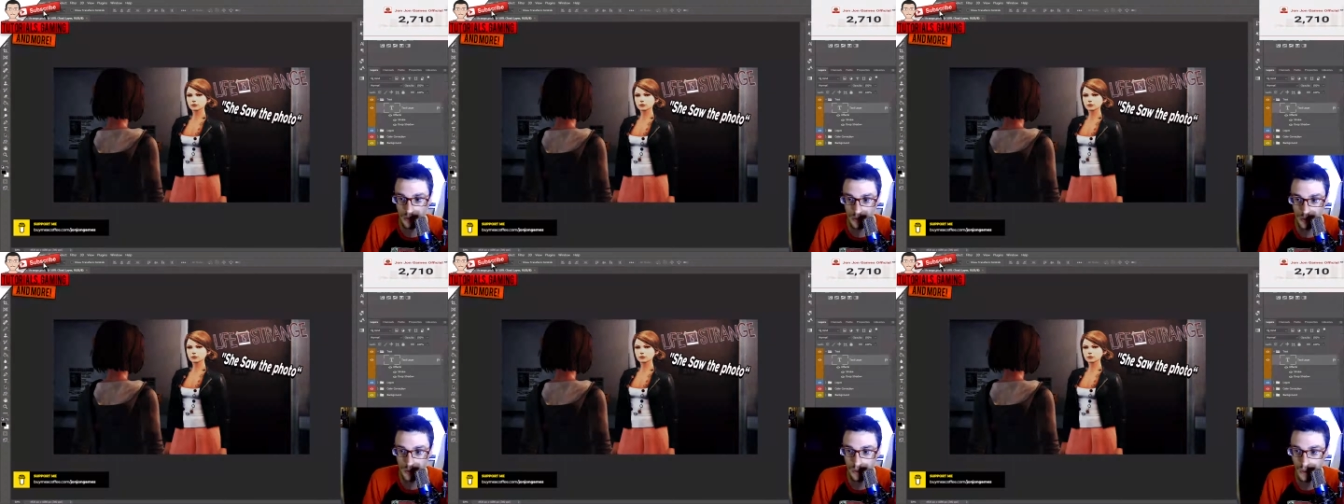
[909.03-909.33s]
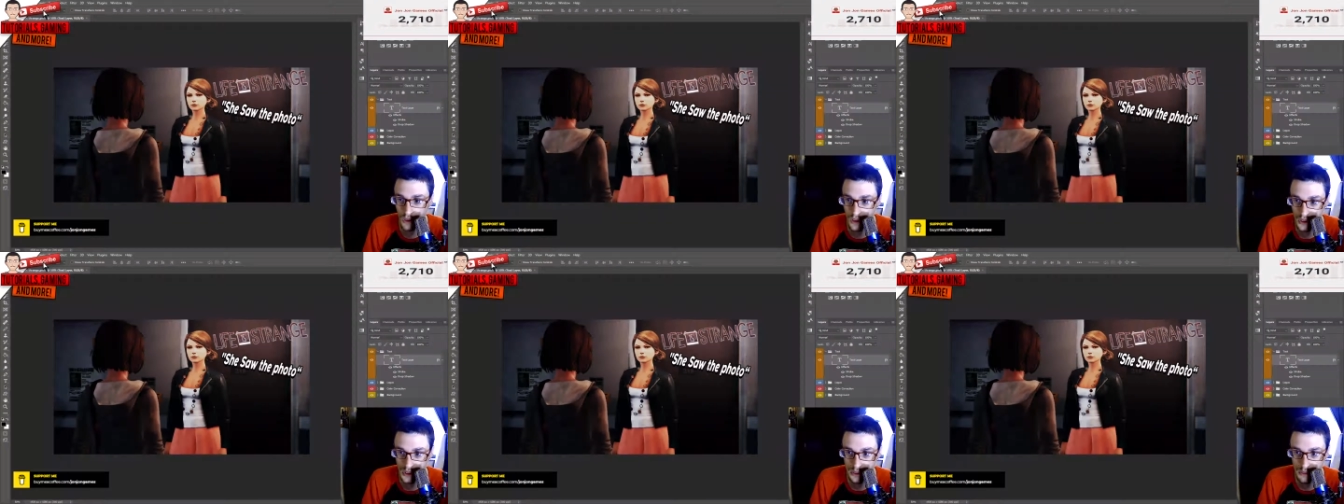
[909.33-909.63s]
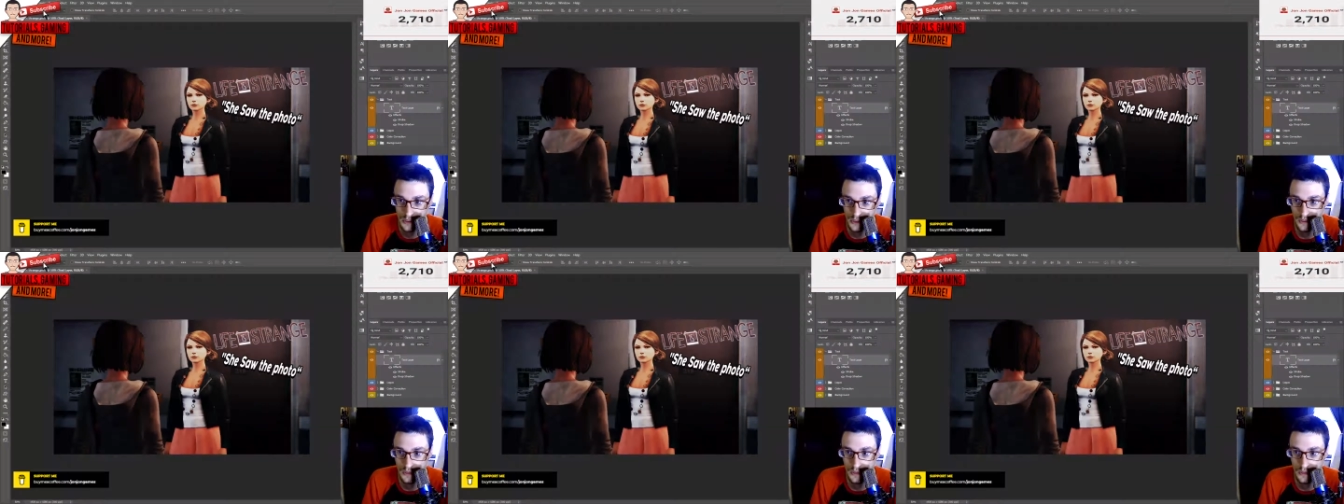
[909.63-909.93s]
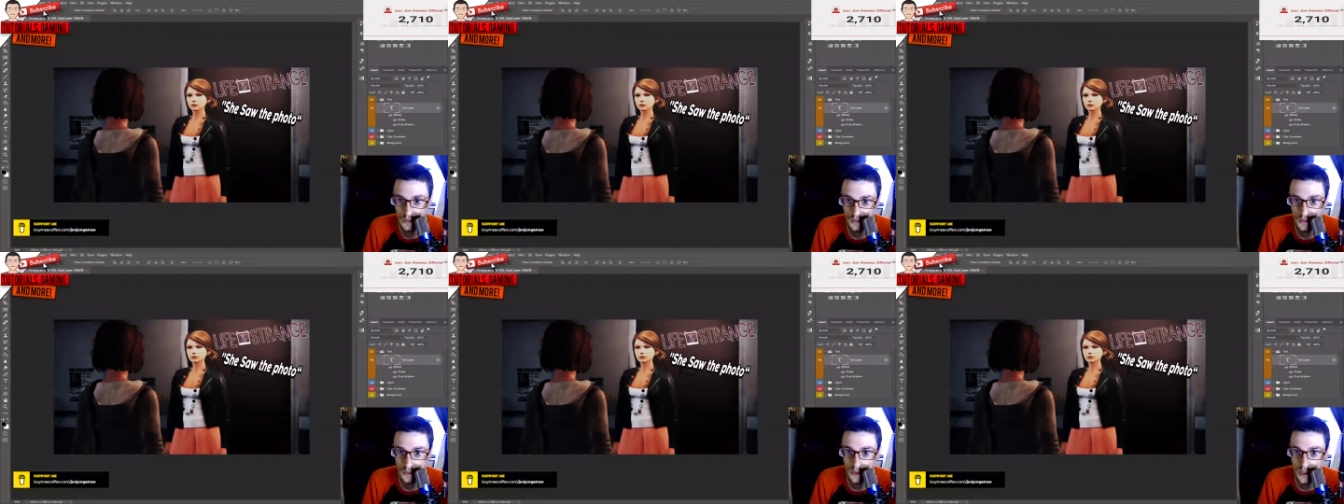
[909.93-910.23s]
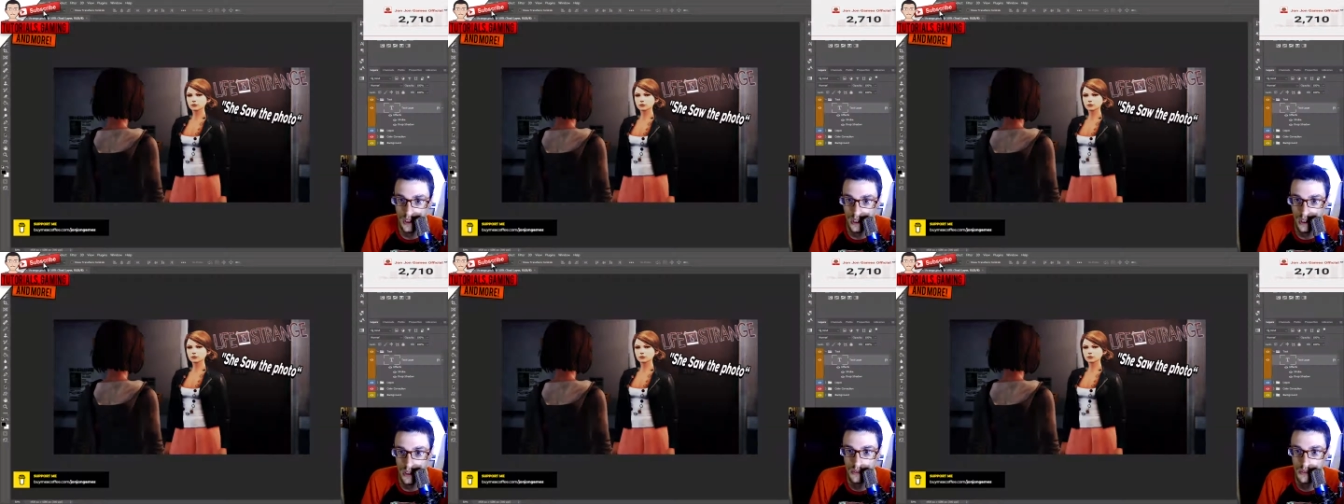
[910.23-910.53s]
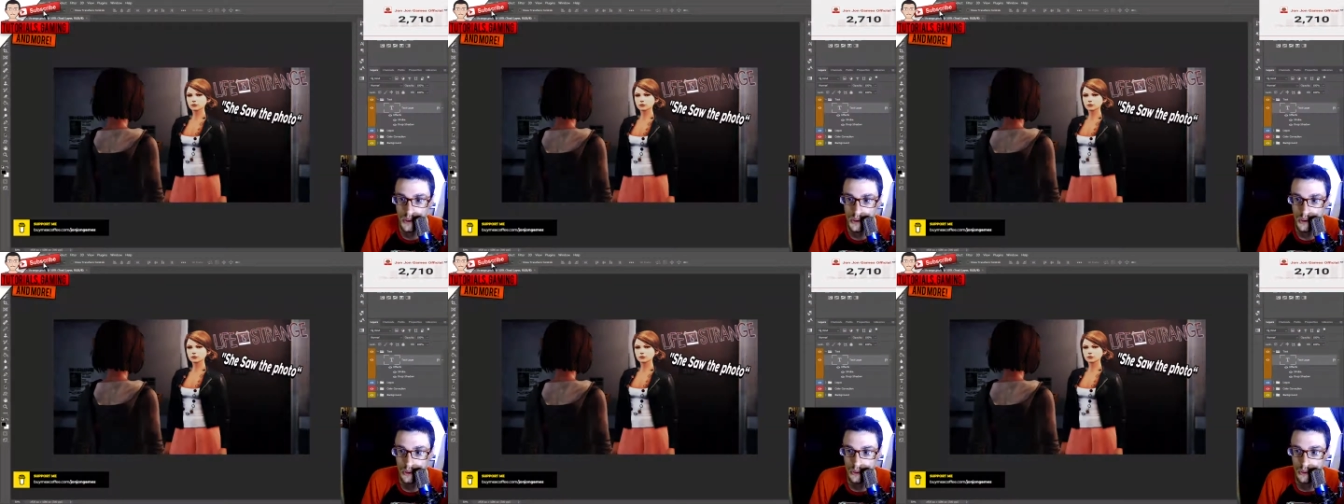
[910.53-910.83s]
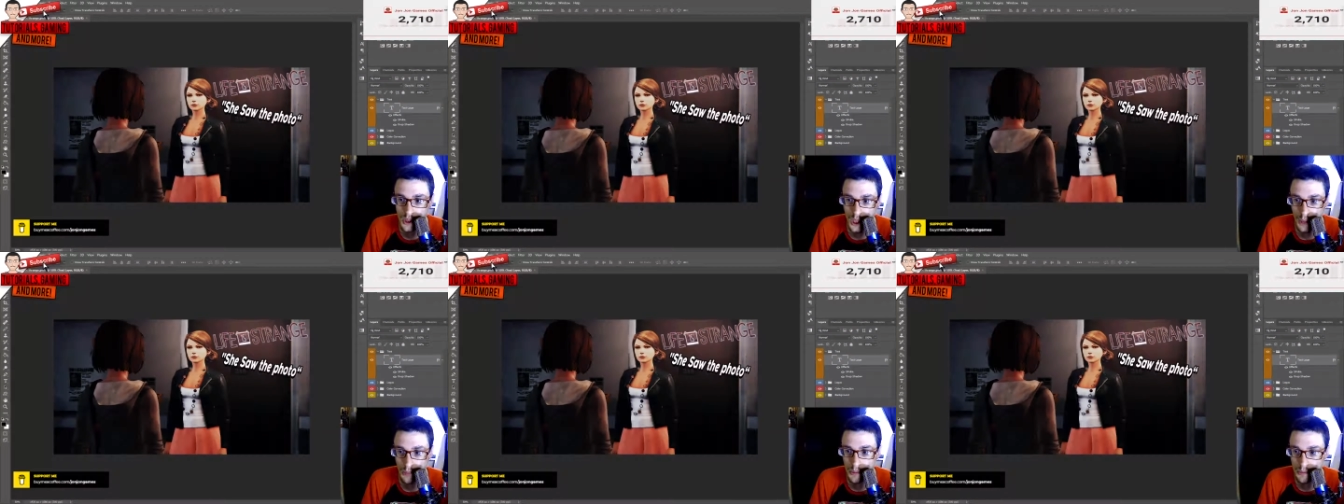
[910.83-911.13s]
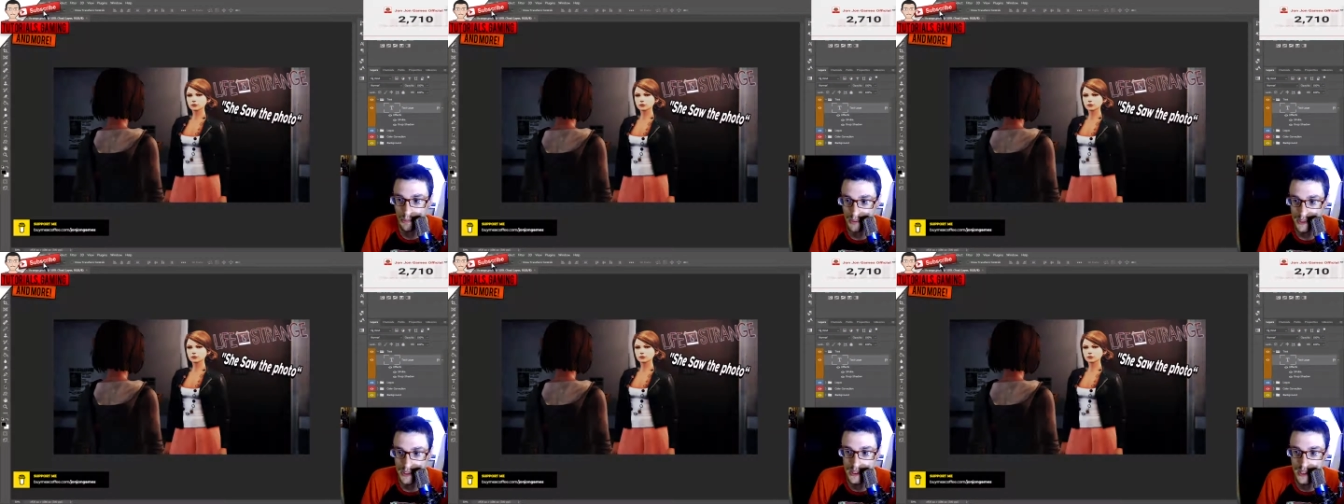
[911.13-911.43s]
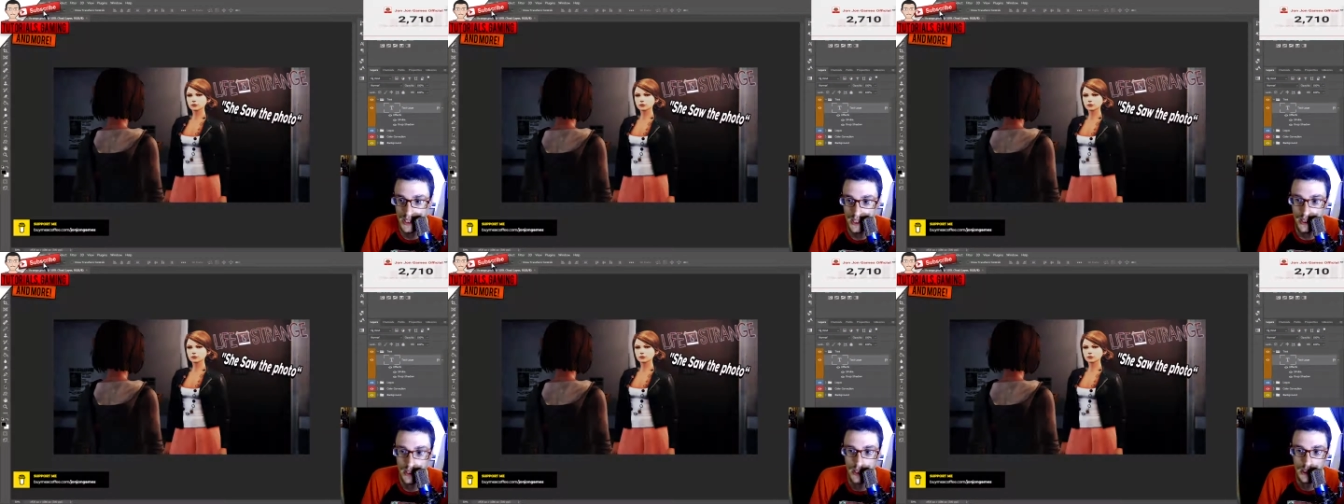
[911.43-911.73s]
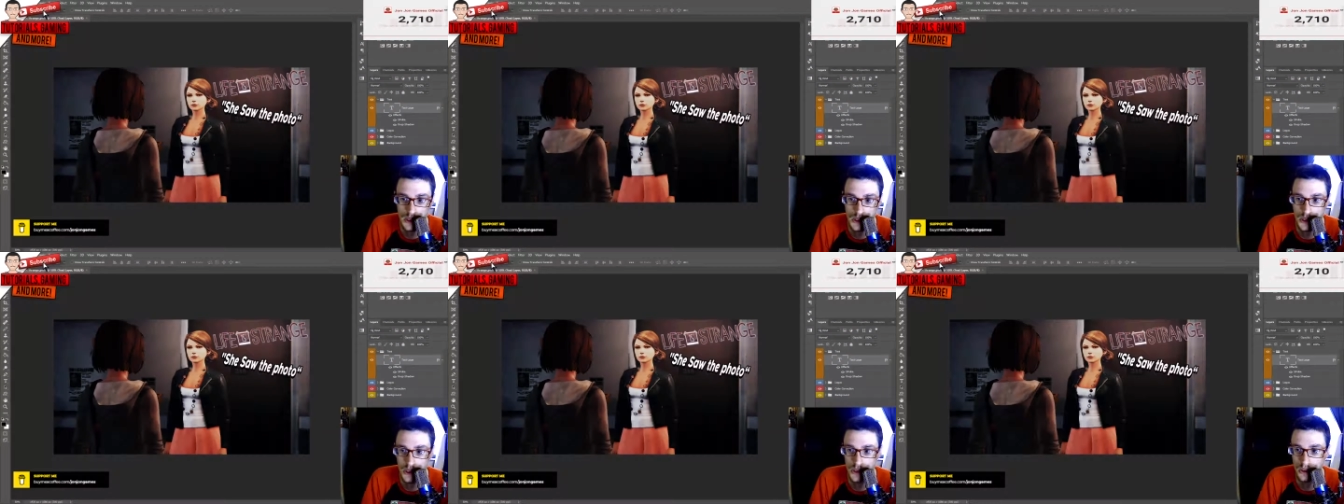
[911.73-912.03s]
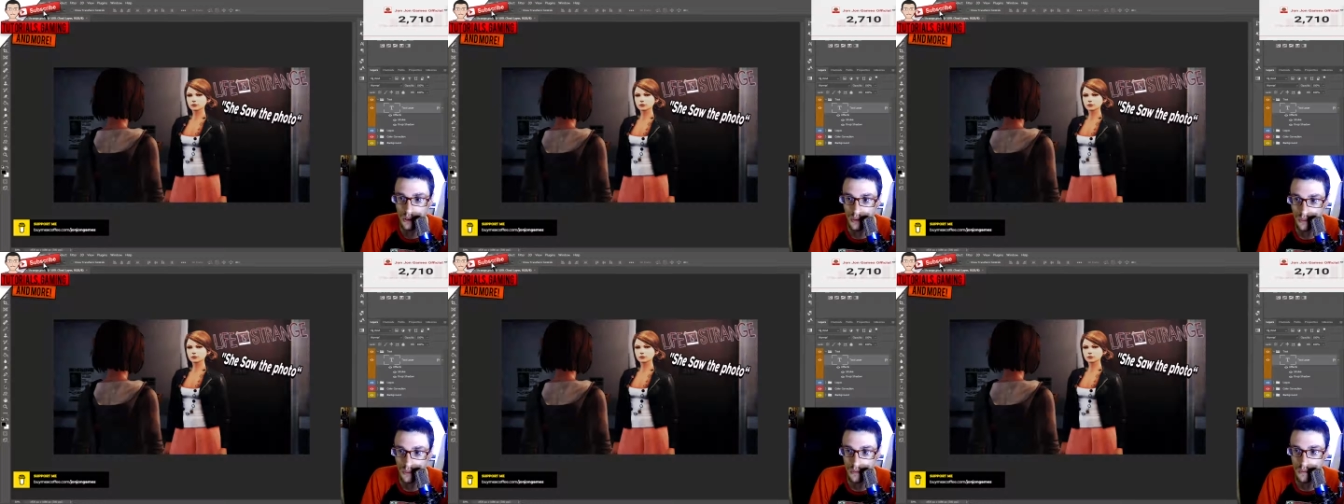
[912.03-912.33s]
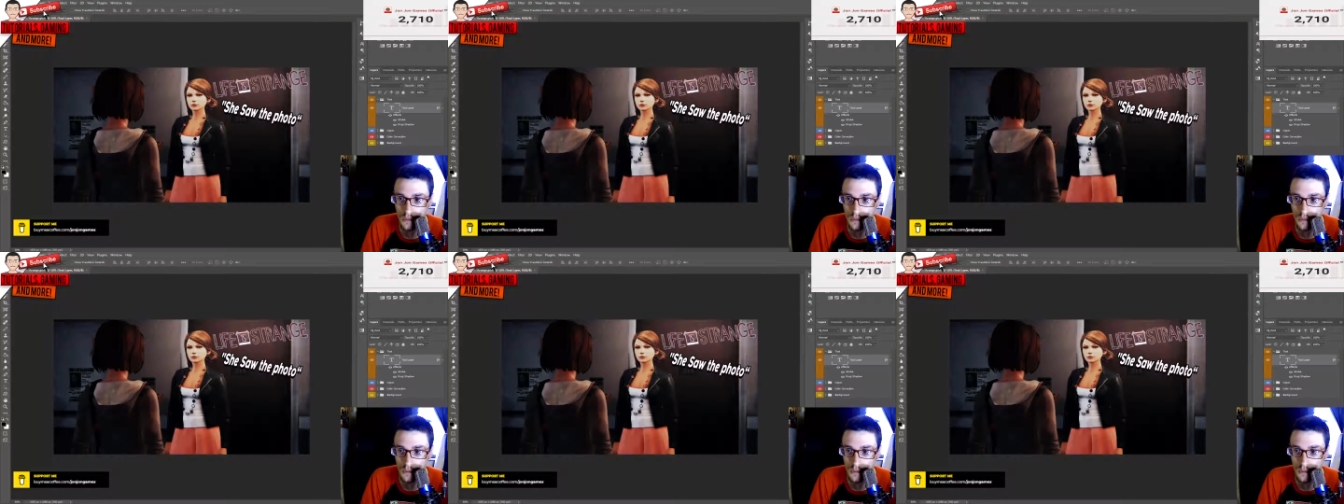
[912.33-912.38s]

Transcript: welcome to, to copying my settings, you know,